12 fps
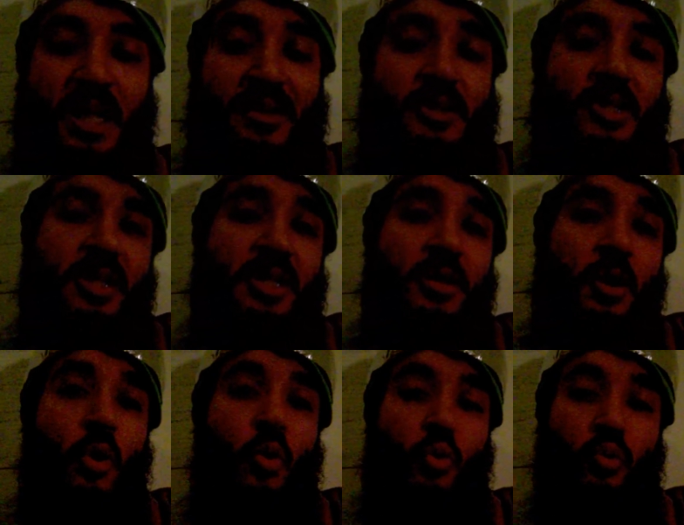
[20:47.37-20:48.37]
and there's a
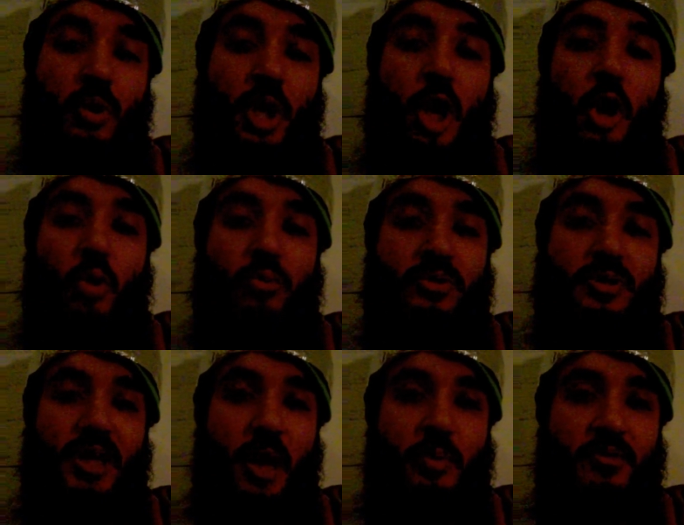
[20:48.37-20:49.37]
little hole on
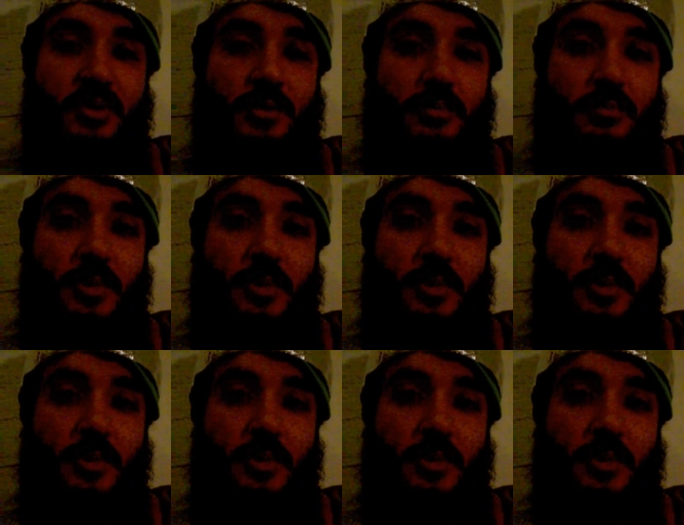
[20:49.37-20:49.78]
top of it,